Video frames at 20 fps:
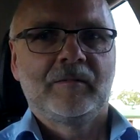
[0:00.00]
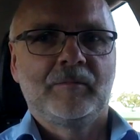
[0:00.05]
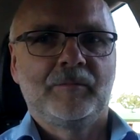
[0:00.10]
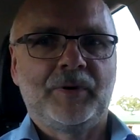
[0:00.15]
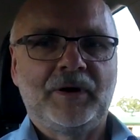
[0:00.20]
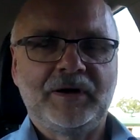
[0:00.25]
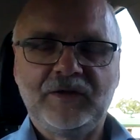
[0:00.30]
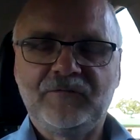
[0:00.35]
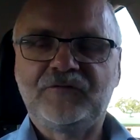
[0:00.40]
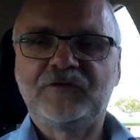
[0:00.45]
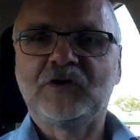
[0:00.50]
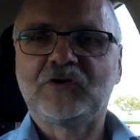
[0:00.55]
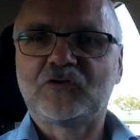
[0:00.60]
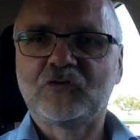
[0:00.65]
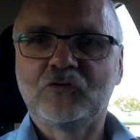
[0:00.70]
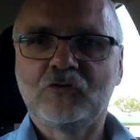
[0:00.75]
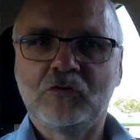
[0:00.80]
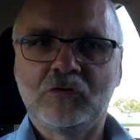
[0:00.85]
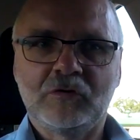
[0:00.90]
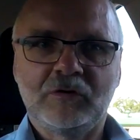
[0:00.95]
But if you
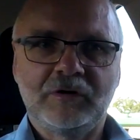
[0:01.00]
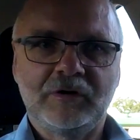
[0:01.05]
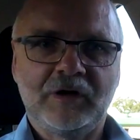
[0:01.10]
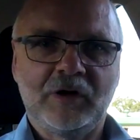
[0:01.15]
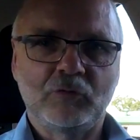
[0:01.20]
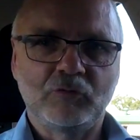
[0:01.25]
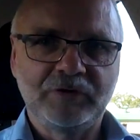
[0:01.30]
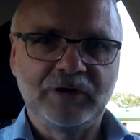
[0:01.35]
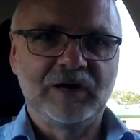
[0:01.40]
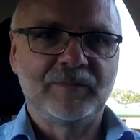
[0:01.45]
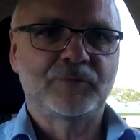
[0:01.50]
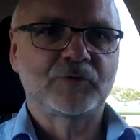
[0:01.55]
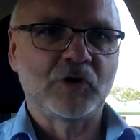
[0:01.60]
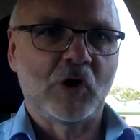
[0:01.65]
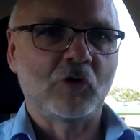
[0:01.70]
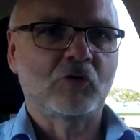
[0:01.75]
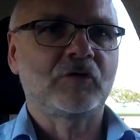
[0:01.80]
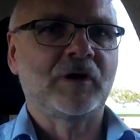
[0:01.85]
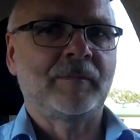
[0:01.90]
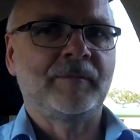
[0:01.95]
do a real
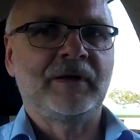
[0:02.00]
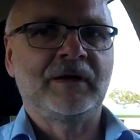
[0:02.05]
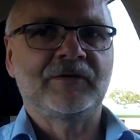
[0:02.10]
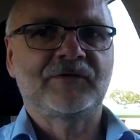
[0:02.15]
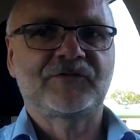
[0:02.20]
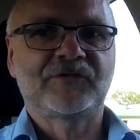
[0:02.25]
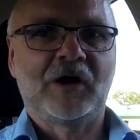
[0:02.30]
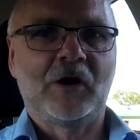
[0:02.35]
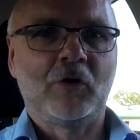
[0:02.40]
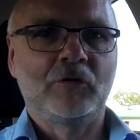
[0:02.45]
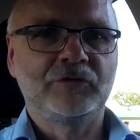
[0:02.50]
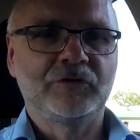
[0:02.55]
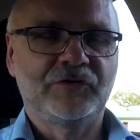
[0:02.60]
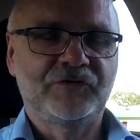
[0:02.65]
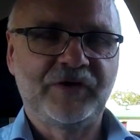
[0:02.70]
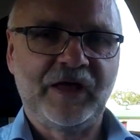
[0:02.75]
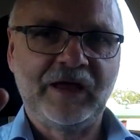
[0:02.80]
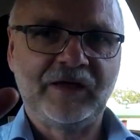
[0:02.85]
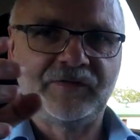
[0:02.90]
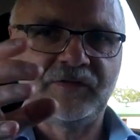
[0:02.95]
programming, so you
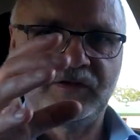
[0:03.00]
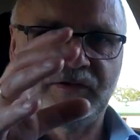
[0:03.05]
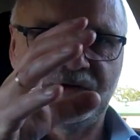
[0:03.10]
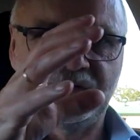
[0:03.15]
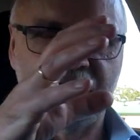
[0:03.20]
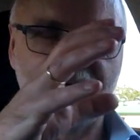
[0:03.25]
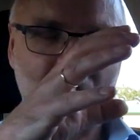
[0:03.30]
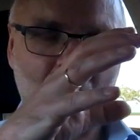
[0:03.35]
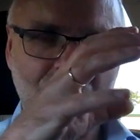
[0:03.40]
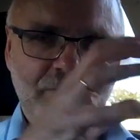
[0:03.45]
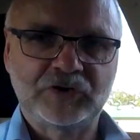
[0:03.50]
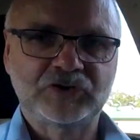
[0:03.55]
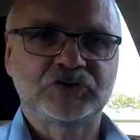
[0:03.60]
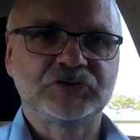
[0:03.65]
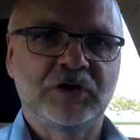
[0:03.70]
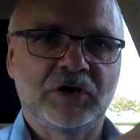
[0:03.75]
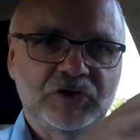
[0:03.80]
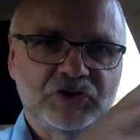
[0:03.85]
take the original